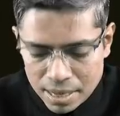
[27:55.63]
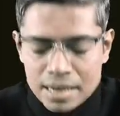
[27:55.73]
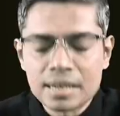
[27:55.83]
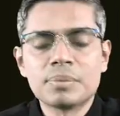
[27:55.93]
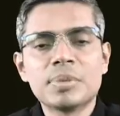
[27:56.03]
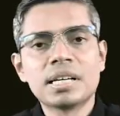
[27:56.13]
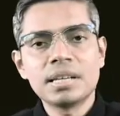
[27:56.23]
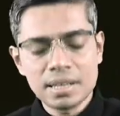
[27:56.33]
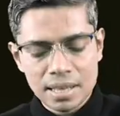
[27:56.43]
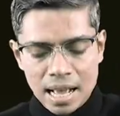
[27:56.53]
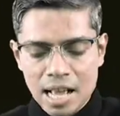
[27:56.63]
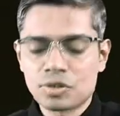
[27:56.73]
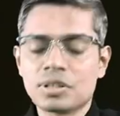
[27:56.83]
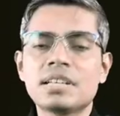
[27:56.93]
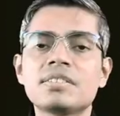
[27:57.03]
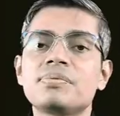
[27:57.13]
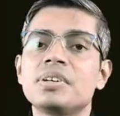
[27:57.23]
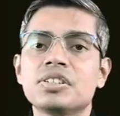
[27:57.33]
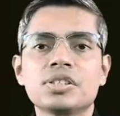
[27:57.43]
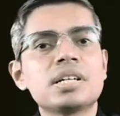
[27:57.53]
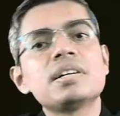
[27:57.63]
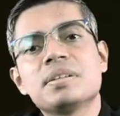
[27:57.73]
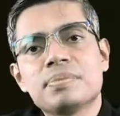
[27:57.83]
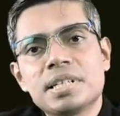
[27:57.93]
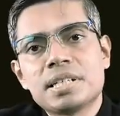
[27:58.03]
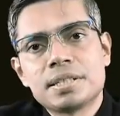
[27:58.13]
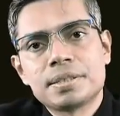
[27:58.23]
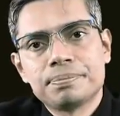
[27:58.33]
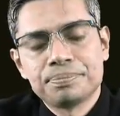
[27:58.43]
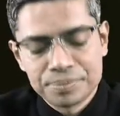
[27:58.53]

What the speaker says: Anatomical as well as functional difference.